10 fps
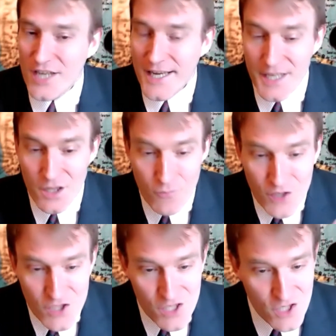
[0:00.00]
taking the
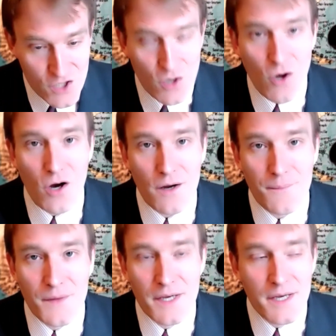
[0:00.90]
businesses along.
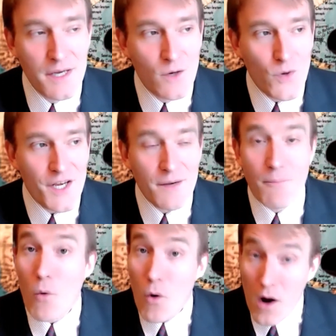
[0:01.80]
We need more